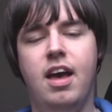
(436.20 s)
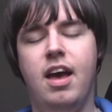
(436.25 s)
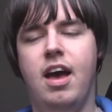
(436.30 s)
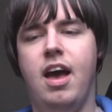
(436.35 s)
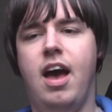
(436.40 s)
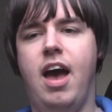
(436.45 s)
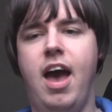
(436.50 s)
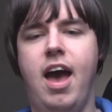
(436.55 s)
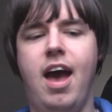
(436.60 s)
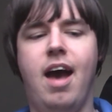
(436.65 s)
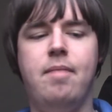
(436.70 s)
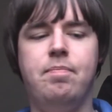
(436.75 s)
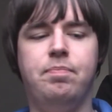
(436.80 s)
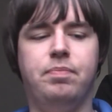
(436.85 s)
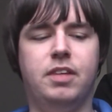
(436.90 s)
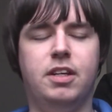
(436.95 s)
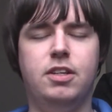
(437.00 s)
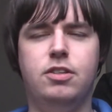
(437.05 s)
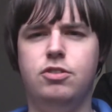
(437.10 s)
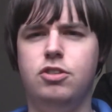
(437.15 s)

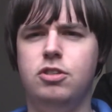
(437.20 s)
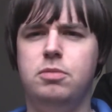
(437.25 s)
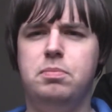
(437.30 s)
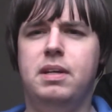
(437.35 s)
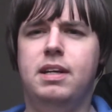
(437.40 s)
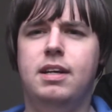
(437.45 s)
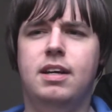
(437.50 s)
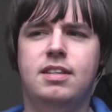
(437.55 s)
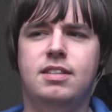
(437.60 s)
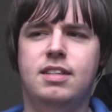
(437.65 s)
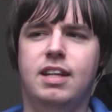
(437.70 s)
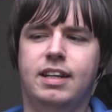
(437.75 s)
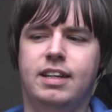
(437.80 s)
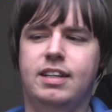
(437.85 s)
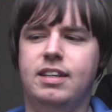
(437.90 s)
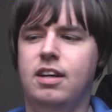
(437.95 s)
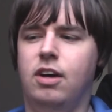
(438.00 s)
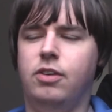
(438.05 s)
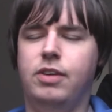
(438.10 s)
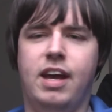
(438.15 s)
Um, just because,
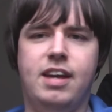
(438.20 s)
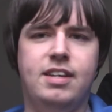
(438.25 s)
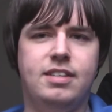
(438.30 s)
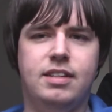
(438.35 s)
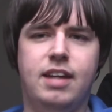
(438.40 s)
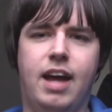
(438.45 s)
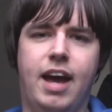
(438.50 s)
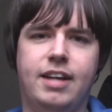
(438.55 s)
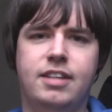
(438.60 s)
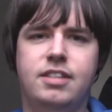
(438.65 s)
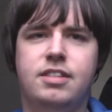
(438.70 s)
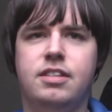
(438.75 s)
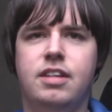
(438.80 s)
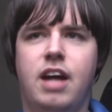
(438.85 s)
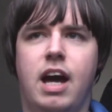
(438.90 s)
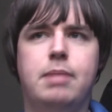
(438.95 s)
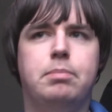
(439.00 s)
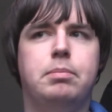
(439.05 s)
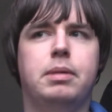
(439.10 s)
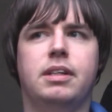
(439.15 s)
like, okay, he's an
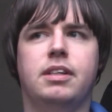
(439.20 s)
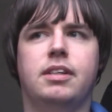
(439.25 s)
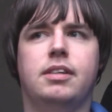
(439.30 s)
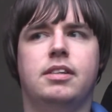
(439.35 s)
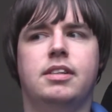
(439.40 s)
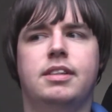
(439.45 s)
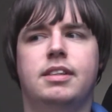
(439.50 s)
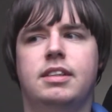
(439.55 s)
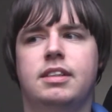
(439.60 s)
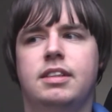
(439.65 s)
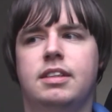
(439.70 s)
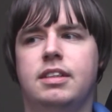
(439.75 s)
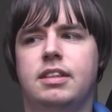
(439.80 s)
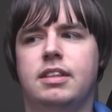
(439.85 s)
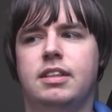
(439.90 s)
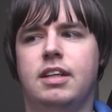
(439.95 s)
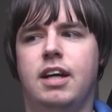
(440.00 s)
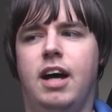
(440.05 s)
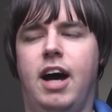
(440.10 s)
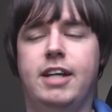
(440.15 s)
ex-sniper.
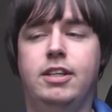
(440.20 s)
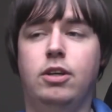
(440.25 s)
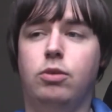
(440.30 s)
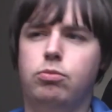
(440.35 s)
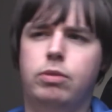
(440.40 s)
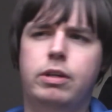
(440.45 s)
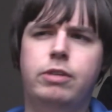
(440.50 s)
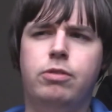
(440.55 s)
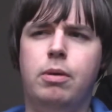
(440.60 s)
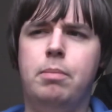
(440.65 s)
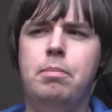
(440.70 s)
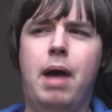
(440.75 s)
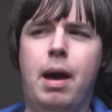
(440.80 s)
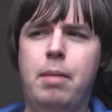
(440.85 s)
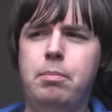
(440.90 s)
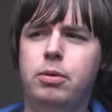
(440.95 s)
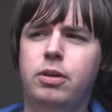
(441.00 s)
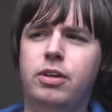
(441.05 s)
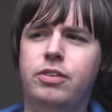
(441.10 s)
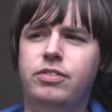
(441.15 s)
I don't really
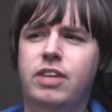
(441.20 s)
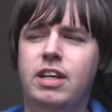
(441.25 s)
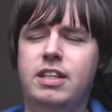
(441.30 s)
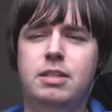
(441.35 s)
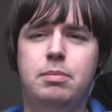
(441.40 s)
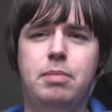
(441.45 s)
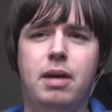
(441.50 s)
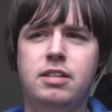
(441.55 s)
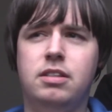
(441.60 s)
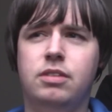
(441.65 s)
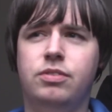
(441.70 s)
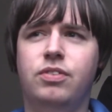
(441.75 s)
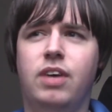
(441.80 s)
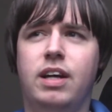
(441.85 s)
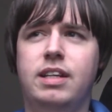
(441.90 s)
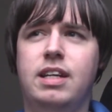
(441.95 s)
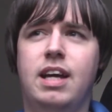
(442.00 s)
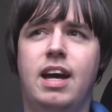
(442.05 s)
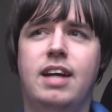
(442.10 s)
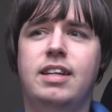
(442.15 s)
remember if they
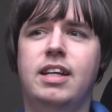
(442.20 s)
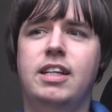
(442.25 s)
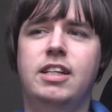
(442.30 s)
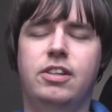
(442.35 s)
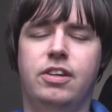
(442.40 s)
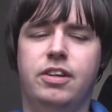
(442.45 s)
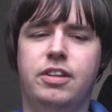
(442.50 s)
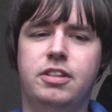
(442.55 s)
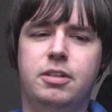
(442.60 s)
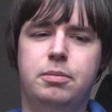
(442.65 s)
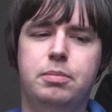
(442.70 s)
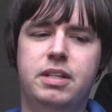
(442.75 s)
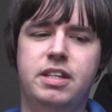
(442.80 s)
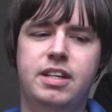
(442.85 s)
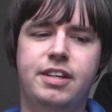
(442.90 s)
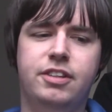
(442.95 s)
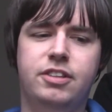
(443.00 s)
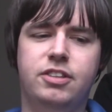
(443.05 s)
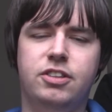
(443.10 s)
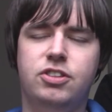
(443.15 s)
specified he had any other
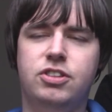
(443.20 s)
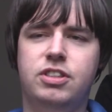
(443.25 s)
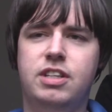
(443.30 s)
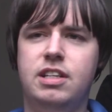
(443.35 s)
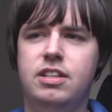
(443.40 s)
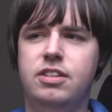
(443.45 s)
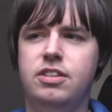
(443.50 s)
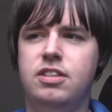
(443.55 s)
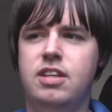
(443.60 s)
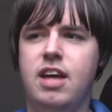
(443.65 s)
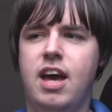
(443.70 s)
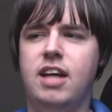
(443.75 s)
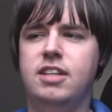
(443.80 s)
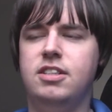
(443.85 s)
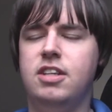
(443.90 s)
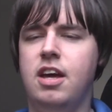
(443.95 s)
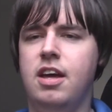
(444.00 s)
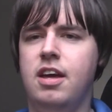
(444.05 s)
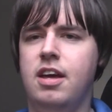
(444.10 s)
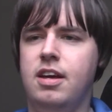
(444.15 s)
particular skill
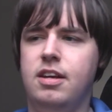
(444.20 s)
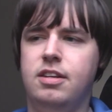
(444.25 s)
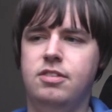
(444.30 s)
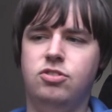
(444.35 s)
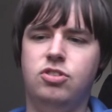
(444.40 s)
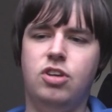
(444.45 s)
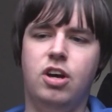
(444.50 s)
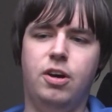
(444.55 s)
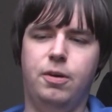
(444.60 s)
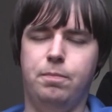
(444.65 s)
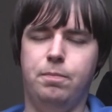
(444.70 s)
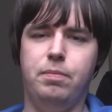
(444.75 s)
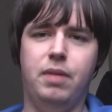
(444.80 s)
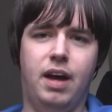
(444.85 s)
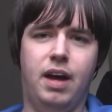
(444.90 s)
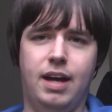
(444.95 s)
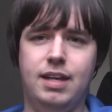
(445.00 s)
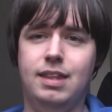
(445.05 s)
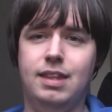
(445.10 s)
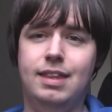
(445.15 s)
set. So
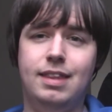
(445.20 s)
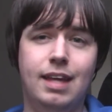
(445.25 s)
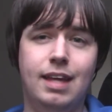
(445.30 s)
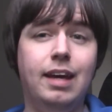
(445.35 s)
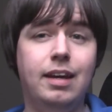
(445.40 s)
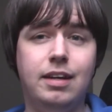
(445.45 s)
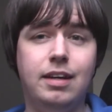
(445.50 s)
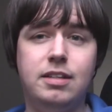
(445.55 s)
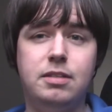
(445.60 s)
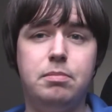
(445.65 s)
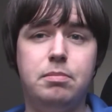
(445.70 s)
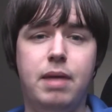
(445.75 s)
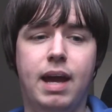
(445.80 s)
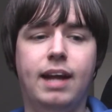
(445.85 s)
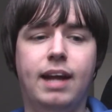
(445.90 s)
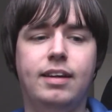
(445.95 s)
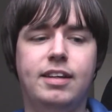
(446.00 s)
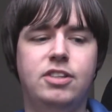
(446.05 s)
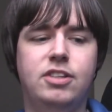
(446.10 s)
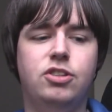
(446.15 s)
I think it's
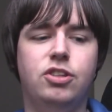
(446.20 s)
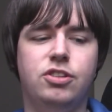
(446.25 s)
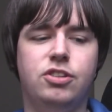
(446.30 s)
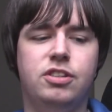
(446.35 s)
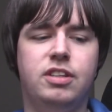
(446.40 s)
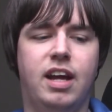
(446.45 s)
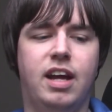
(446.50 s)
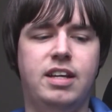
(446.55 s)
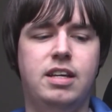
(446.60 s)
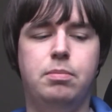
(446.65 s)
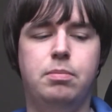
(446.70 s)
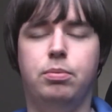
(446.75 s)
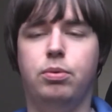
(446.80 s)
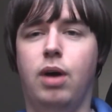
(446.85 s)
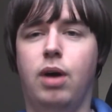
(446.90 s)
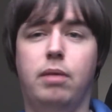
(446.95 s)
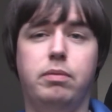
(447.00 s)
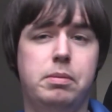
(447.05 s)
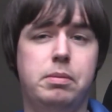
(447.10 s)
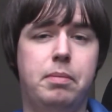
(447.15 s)
mainly just that he
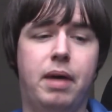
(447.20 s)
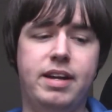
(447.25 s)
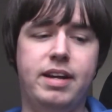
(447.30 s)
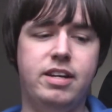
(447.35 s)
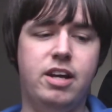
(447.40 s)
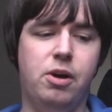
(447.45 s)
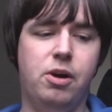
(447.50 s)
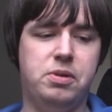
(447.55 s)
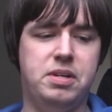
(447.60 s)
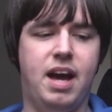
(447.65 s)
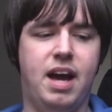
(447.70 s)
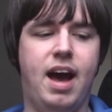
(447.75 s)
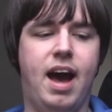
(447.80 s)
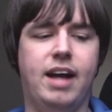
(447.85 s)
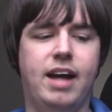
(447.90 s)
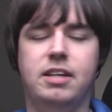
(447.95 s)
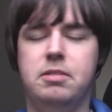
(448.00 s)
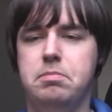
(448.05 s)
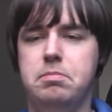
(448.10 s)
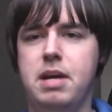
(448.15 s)
probably might know to
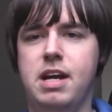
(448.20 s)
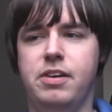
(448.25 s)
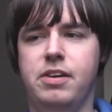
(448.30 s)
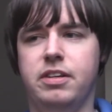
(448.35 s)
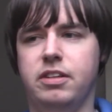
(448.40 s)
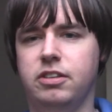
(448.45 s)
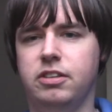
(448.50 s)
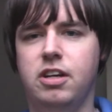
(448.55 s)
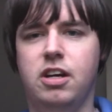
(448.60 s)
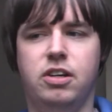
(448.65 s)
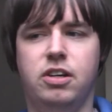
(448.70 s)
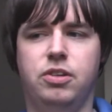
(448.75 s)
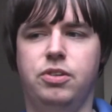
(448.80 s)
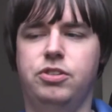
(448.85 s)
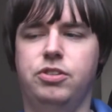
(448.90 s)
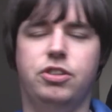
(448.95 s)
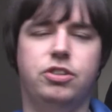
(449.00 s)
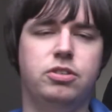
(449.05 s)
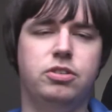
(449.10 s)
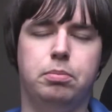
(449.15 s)
hack Imperial
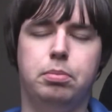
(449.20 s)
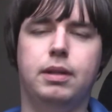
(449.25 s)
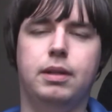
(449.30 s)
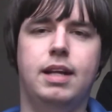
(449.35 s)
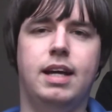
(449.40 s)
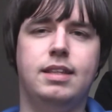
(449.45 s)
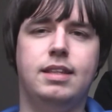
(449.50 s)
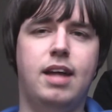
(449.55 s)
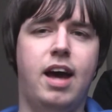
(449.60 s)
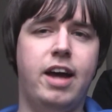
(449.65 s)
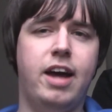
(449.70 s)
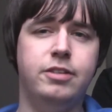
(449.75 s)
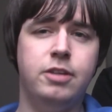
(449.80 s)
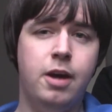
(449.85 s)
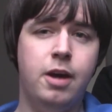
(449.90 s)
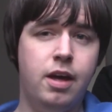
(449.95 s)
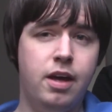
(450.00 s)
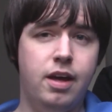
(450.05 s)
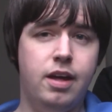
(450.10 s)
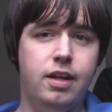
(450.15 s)
codes or something like that.
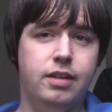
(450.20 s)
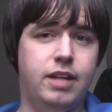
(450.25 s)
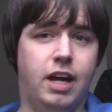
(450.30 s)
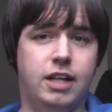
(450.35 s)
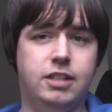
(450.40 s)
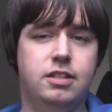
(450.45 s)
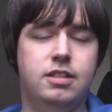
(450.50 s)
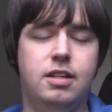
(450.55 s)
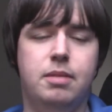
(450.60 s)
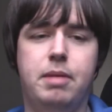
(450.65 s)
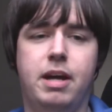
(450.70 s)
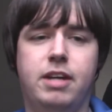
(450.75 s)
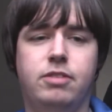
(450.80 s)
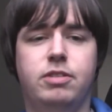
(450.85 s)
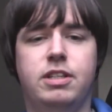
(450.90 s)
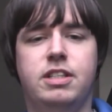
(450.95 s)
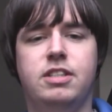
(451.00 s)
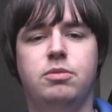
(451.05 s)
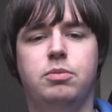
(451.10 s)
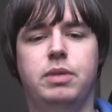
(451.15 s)
That's the main
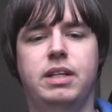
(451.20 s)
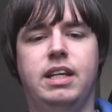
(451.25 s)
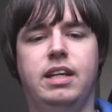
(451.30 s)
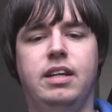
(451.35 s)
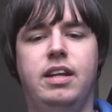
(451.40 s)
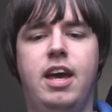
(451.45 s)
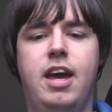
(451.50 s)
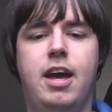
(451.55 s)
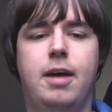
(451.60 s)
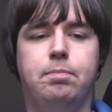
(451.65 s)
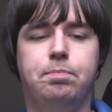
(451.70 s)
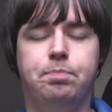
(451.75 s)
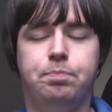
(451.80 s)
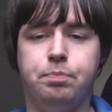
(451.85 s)
reason we need him.